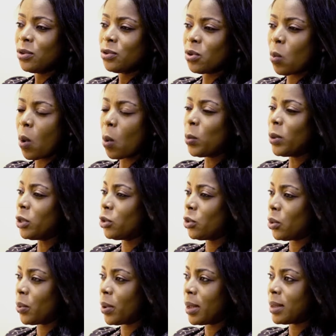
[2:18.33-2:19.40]
So what we
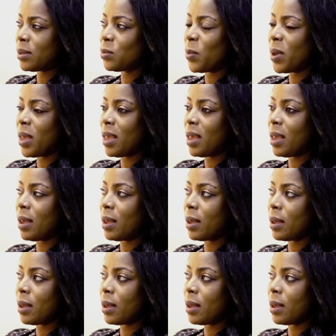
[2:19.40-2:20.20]
do is we